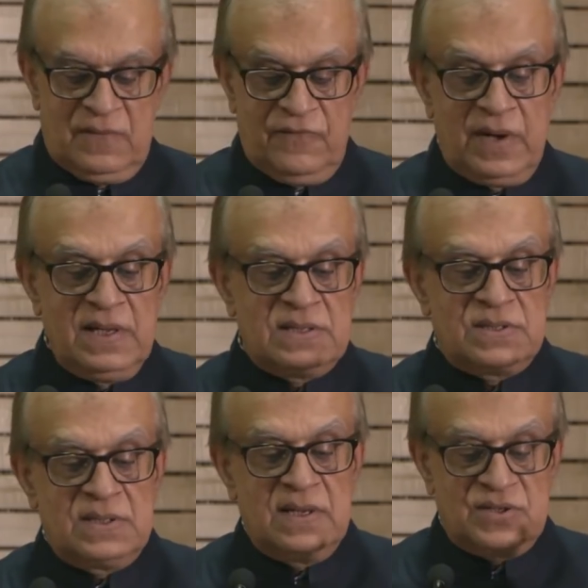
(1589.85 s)
Very
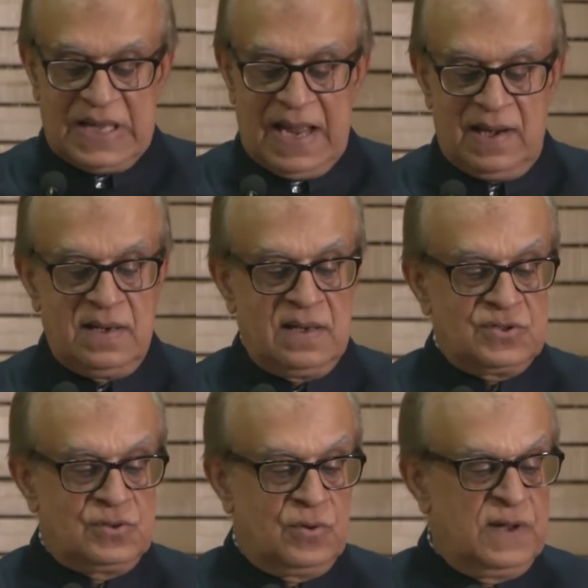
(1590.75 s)
sad
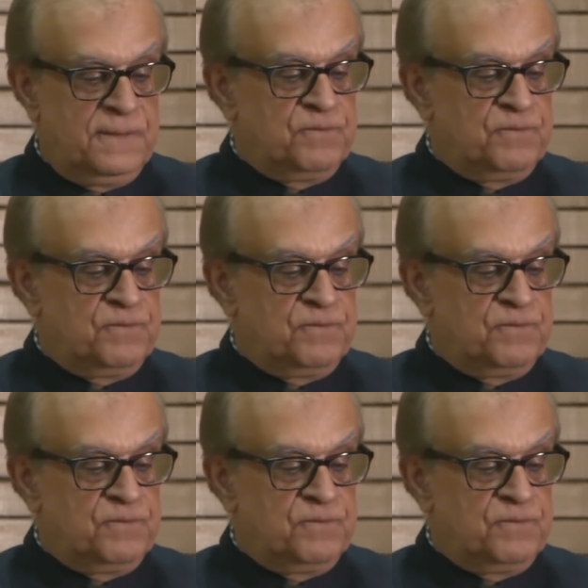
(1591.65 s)
story.